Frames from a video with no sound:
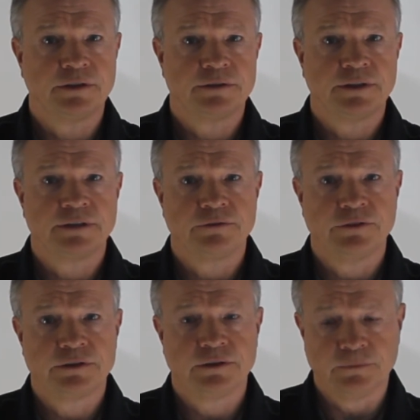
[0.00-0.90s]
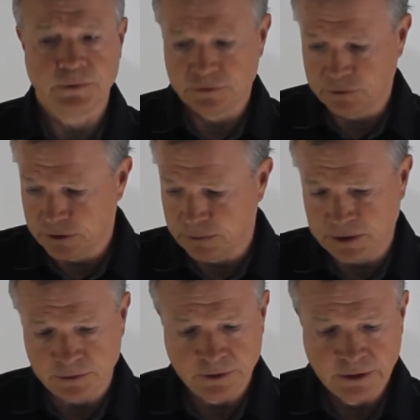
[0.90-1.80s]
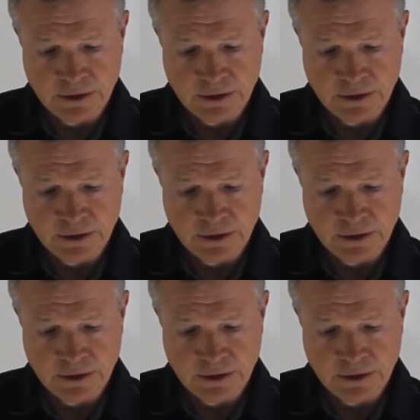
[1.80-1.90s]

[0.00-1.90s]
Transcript: size of vessel we're talking about.